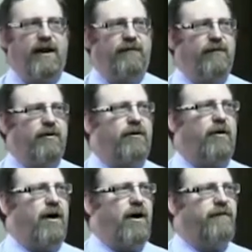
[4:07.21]
If you knock
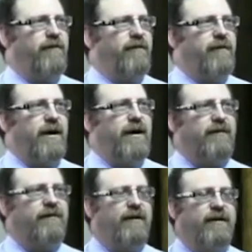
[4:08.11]
half of them
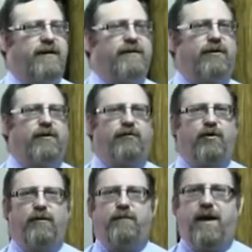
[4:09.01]
out, they don't
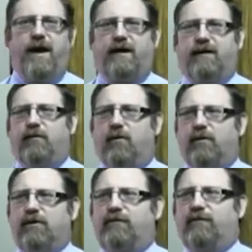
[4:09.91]
go back and
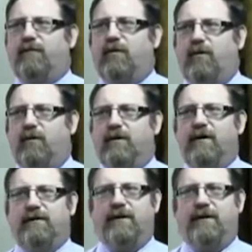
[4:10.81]
audit for more.